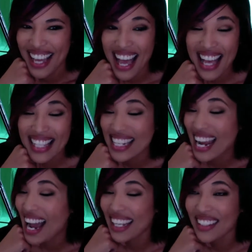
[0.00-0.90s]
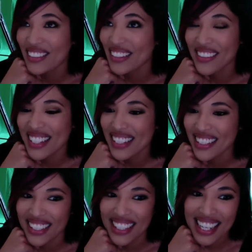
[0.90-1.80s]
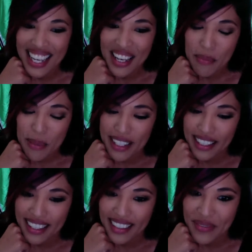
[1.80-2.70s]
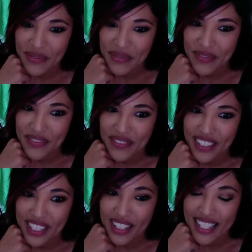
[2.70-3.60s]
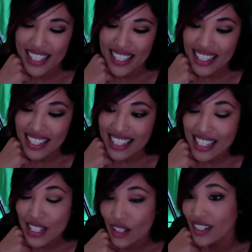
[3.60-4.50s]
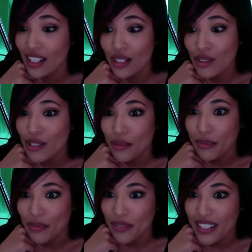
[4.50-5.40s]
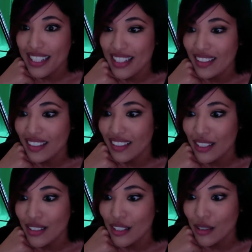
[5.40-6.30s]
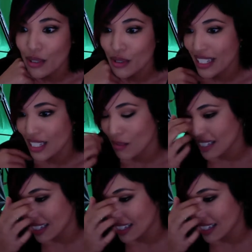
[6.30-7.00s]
Said, "I don't know either." But, I said, "Son, he started on YouTube. He started on YouTube doing something